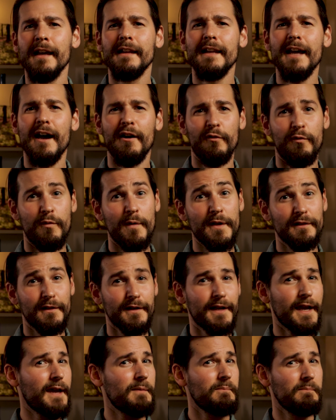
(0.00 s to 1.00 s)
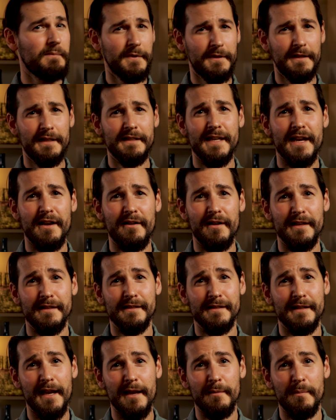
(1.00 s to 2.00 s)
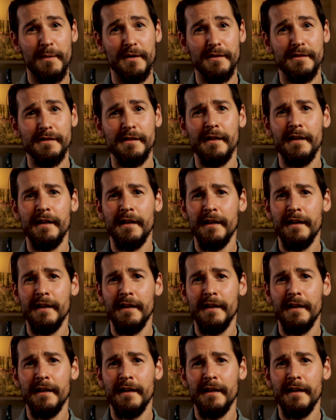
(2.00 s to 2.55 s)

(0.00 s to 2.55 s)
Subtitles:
Now, if we look at military snipers,